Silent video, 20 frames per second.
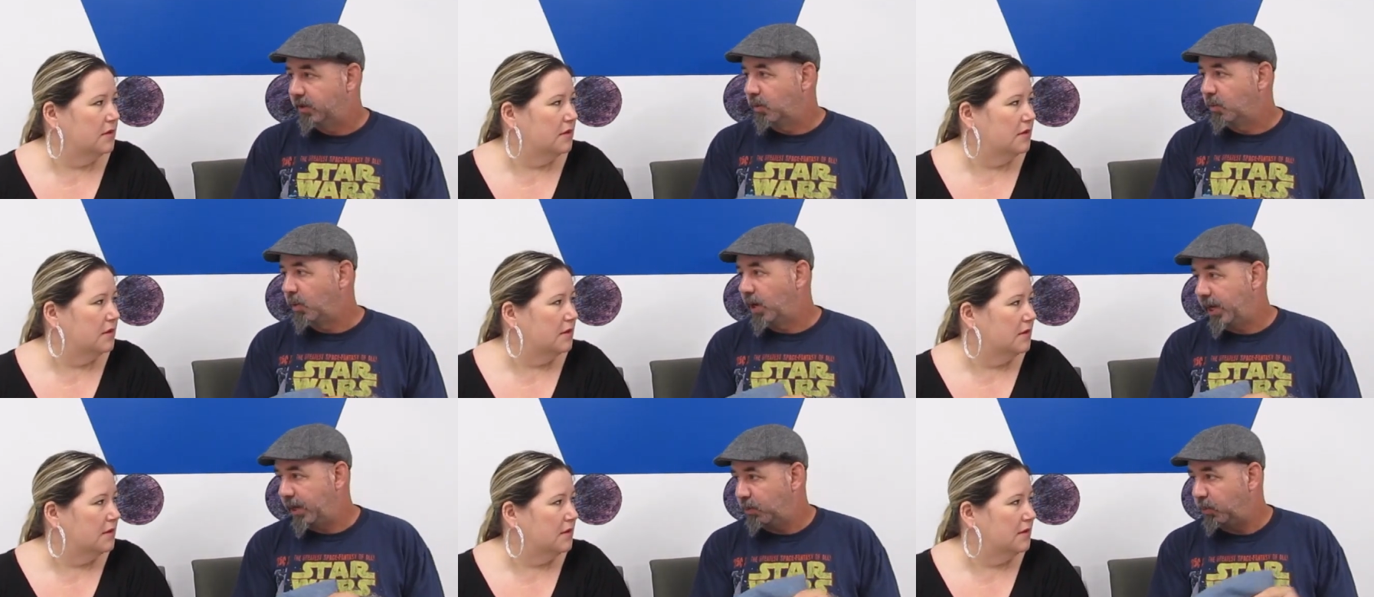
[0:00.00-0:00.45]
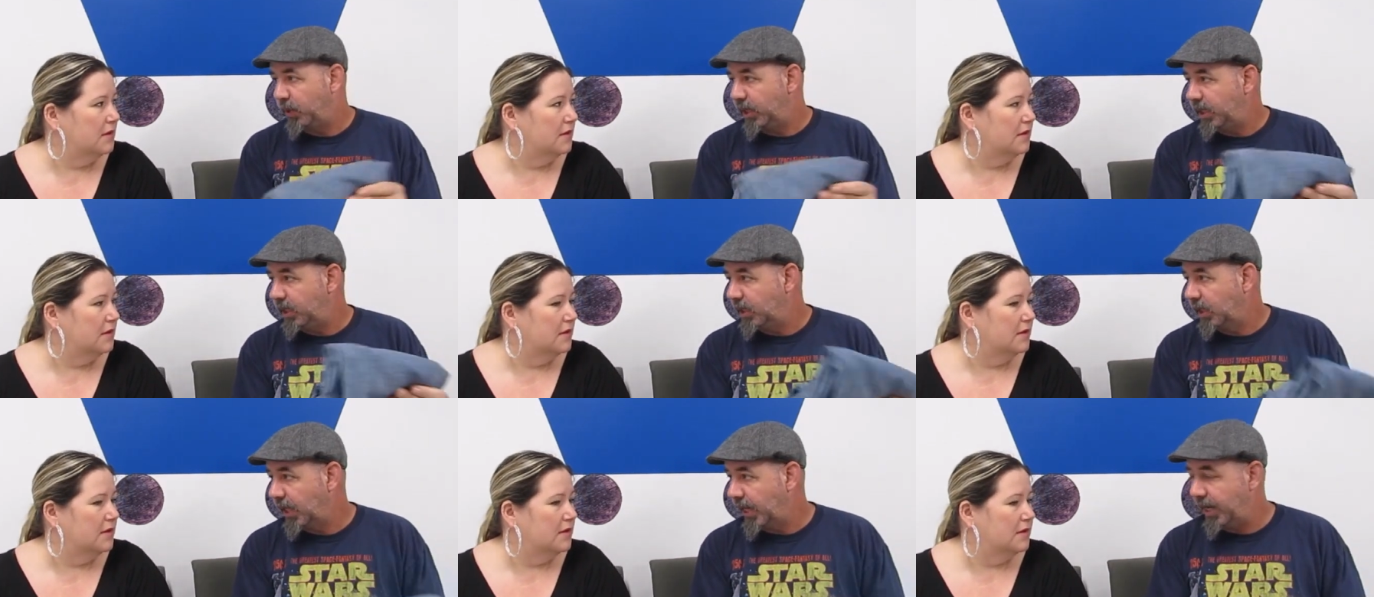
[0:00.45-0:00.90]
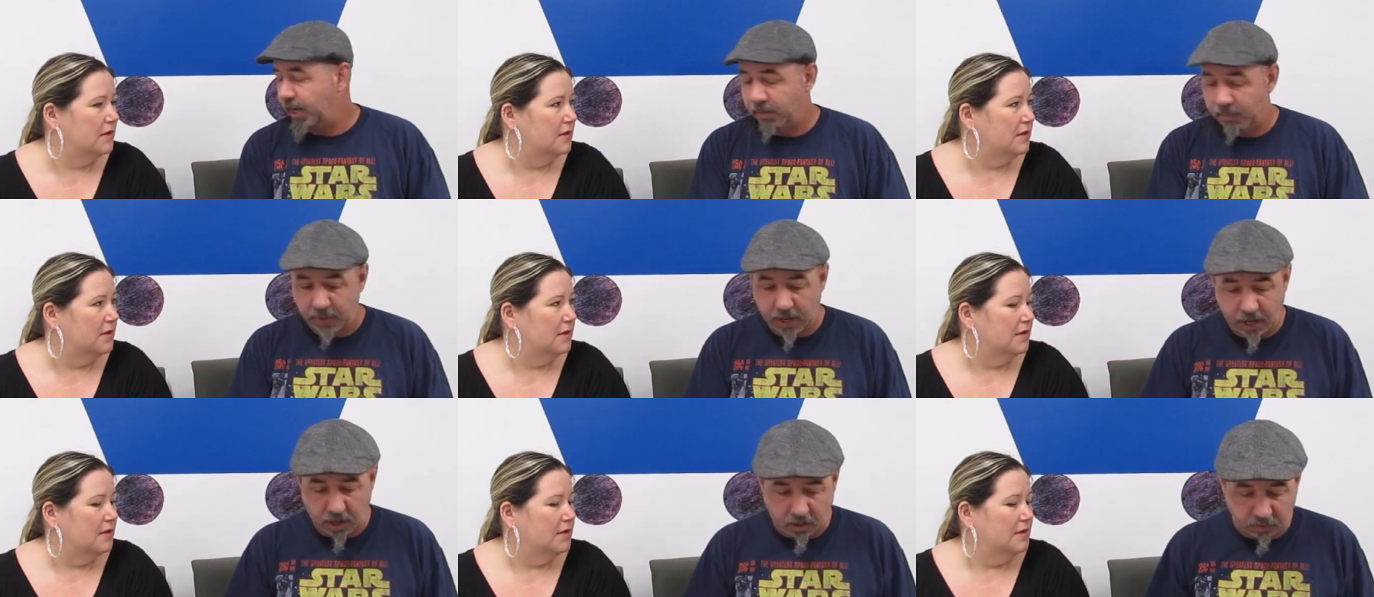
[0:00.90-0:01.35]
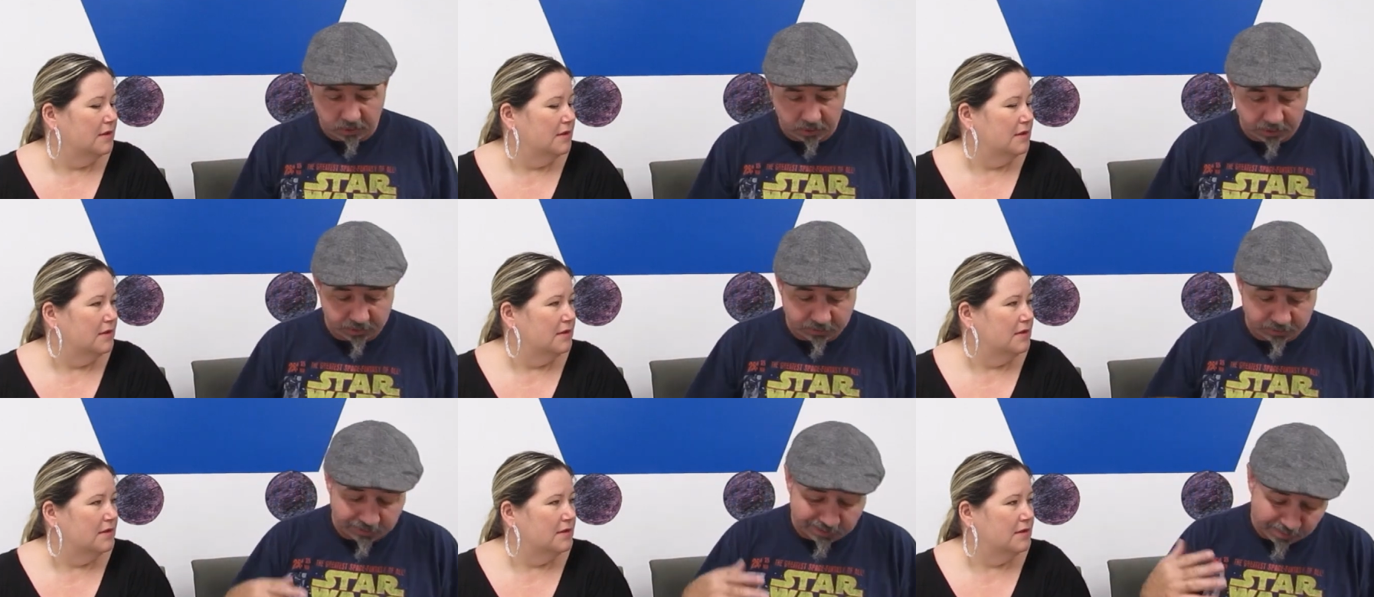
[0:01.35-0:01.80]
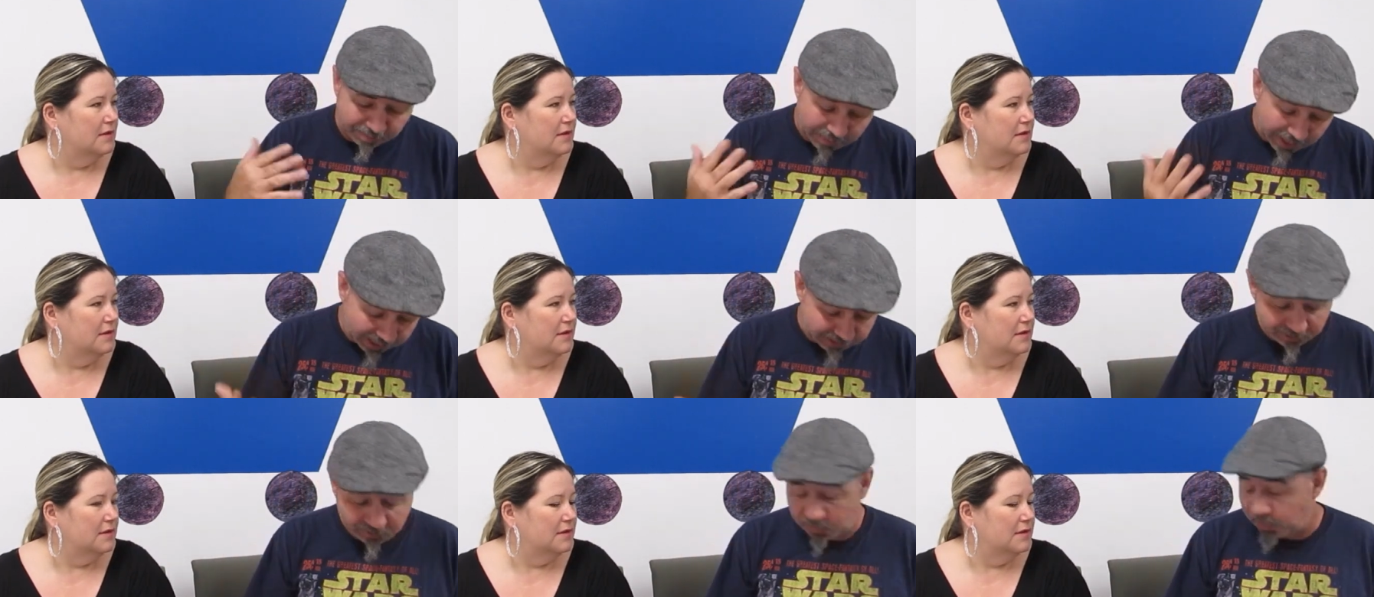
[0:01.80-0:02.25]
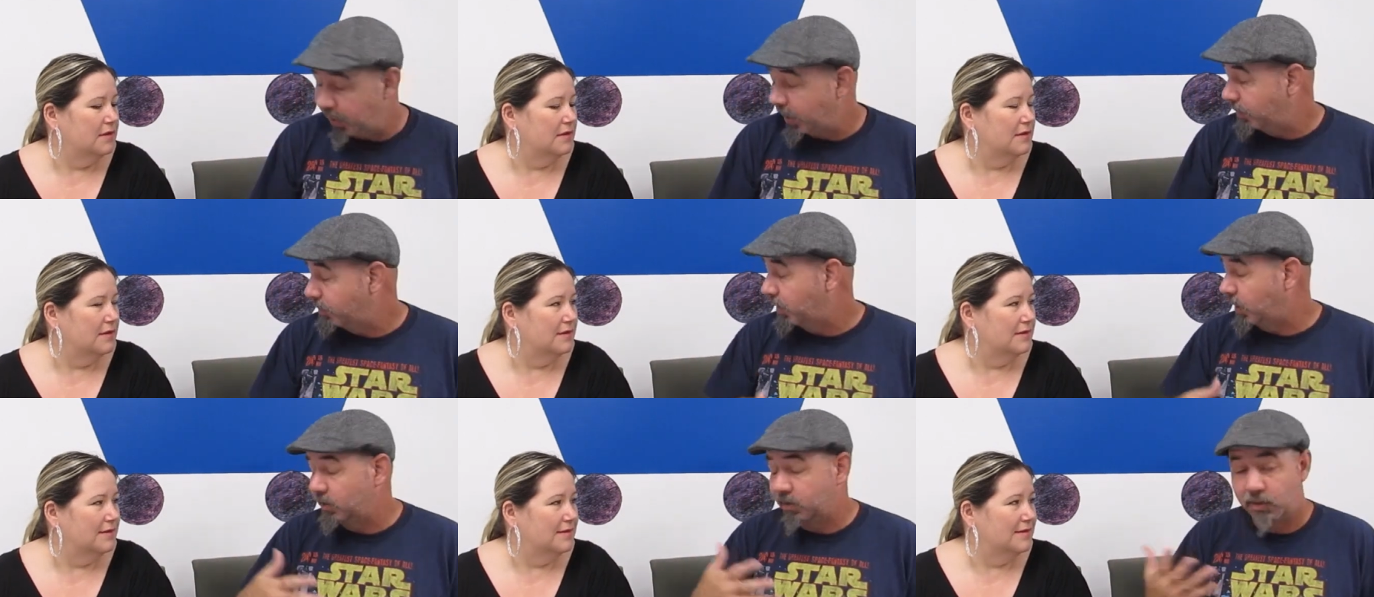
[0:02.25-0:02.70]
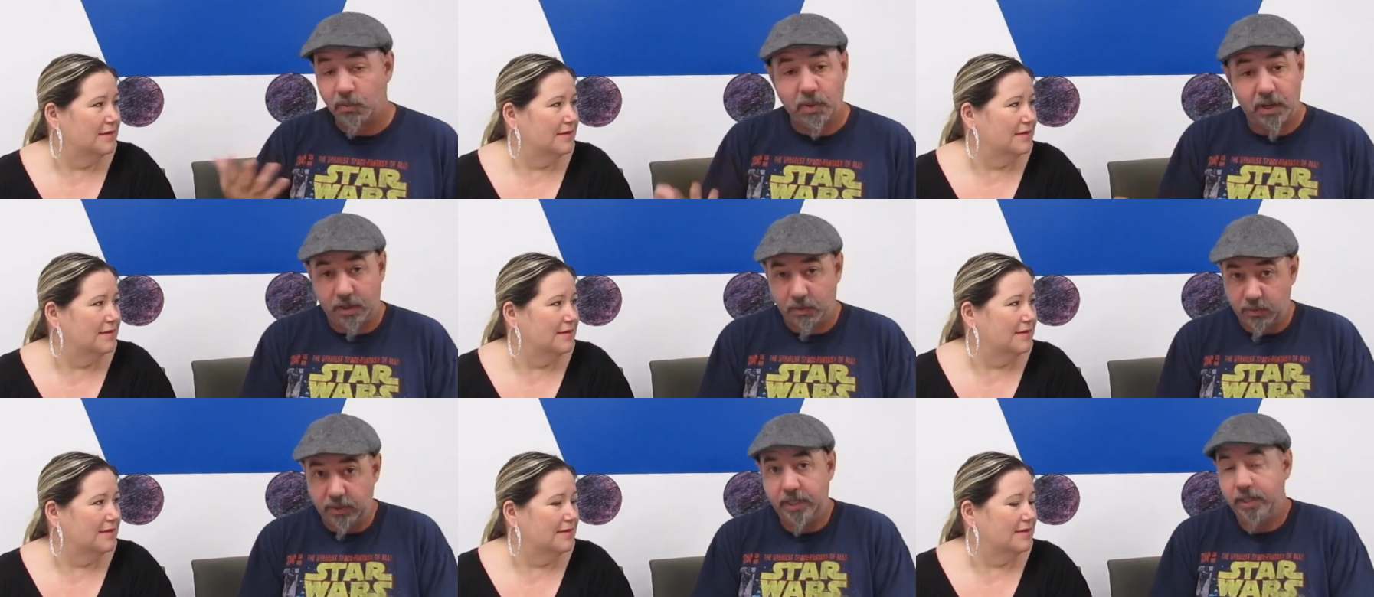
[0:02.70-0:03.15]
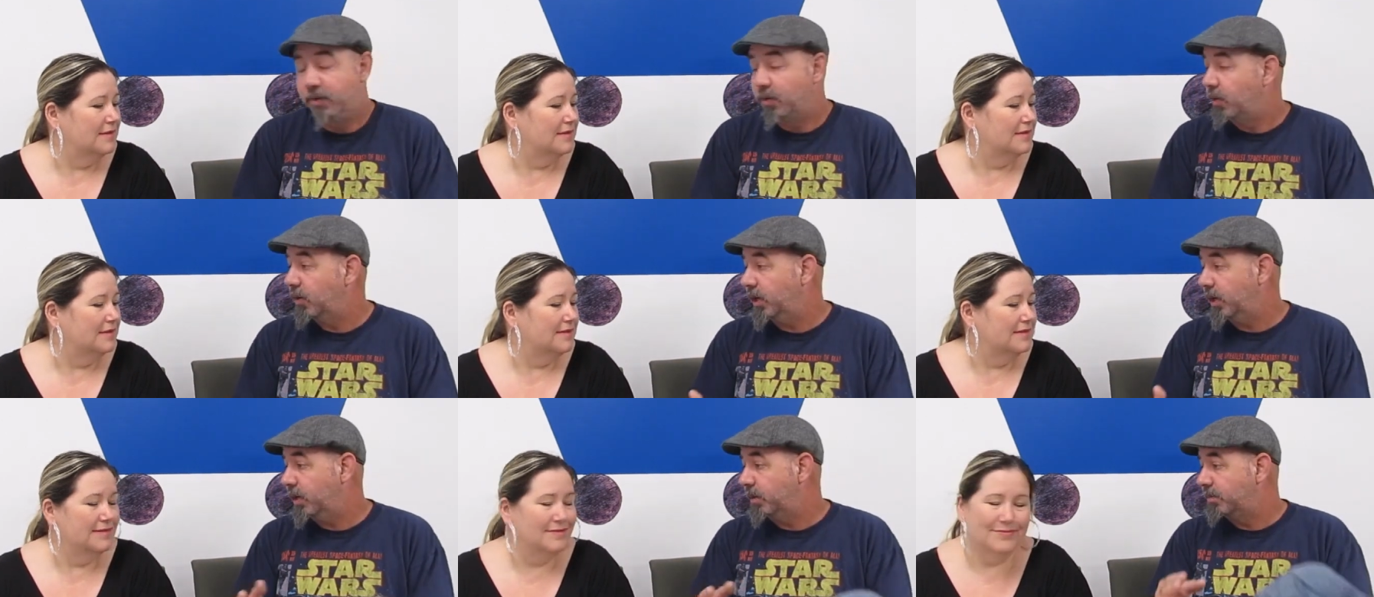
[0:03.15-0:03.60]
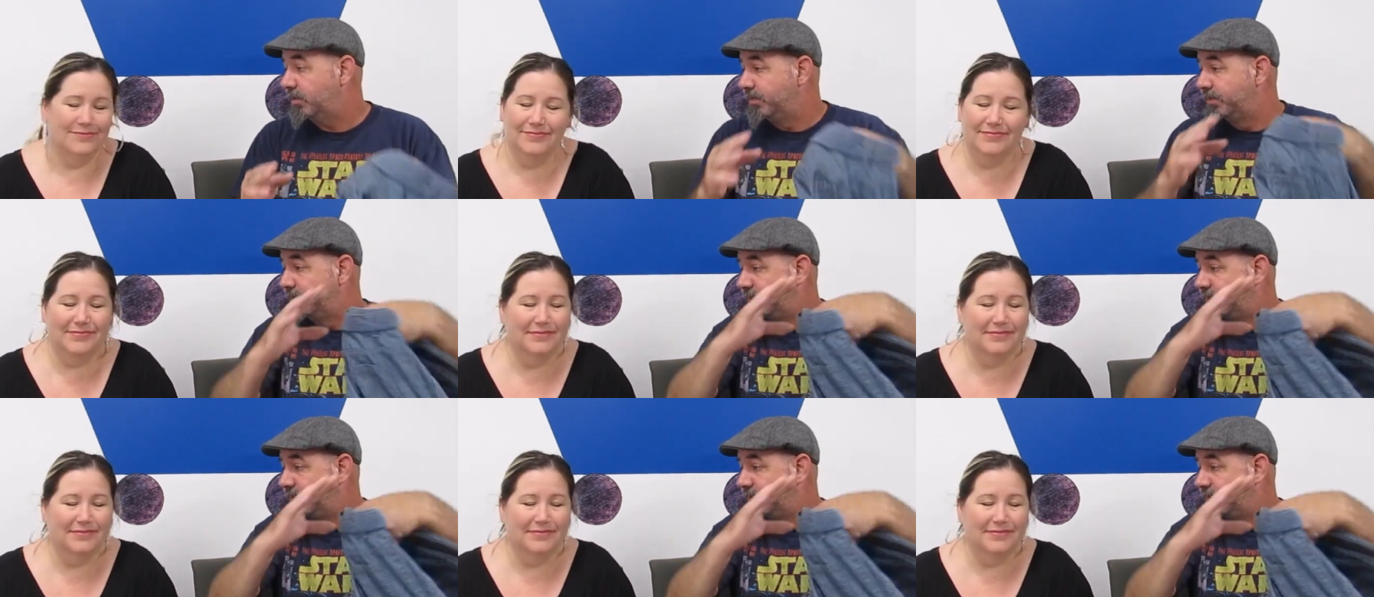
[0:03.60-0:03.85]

Speaker 1: the way we lay them out is the best way, but it's the way we do it.